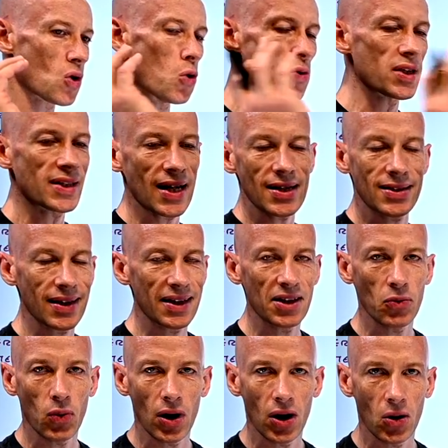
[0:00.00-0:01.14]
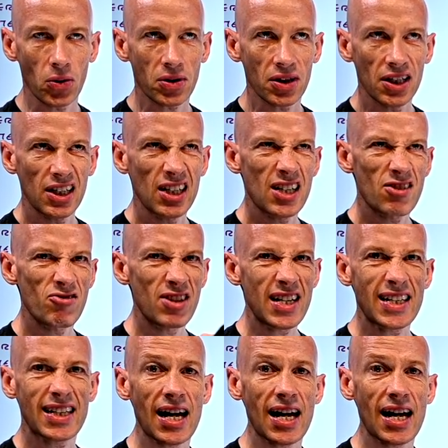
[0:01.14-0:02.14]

all the testing in the world really